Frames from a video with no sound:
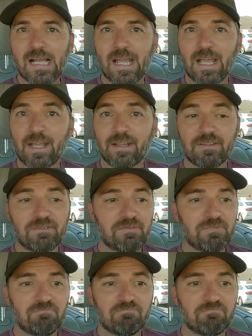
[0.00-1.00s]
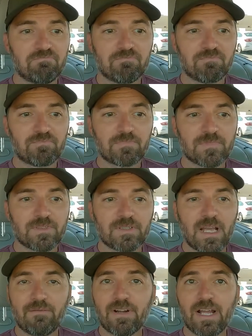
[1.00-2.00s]
And
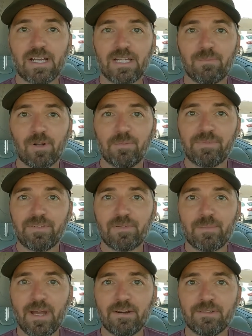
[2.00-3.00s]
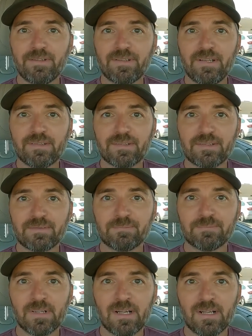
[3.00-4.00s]
haven't had any problems with the battery since.
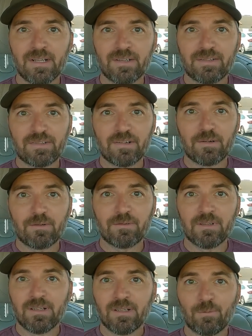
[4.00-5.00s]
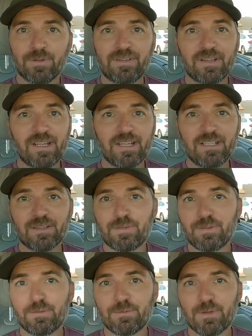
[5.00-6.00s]
So once again, if
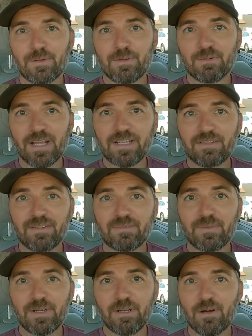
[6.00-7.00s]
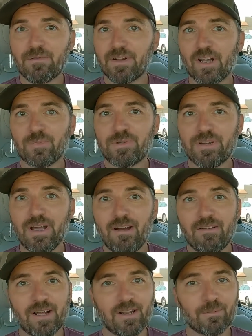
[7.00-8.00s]
you liked this video, helped you
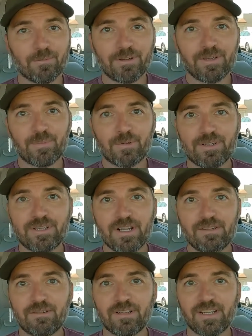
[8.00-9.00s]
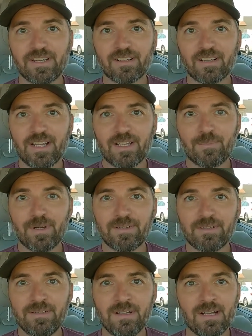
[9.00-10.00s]
out, I really appreciate you clicking the like
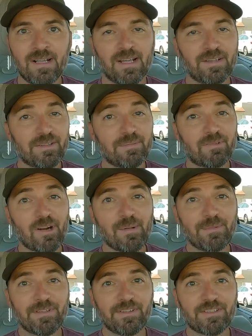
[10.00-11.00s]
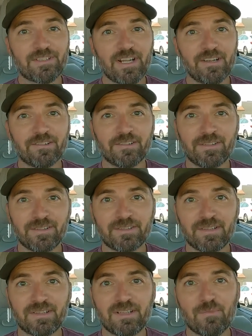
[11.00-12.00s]
button and subscribing to the channel
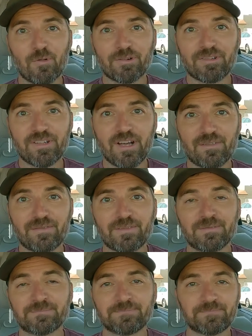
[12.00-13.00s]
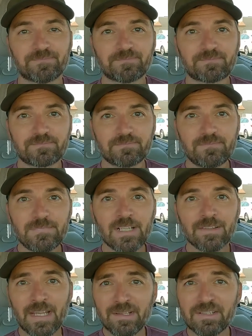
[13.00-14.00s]
to see more stuff.
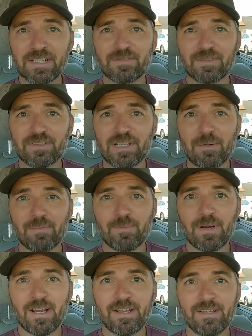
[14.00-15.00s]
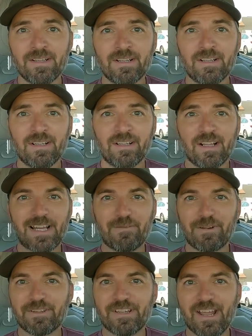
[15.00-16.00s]
Thanks again for stopping by. Have
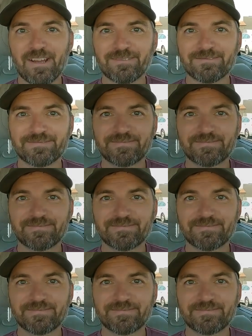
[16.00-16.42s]
a good day.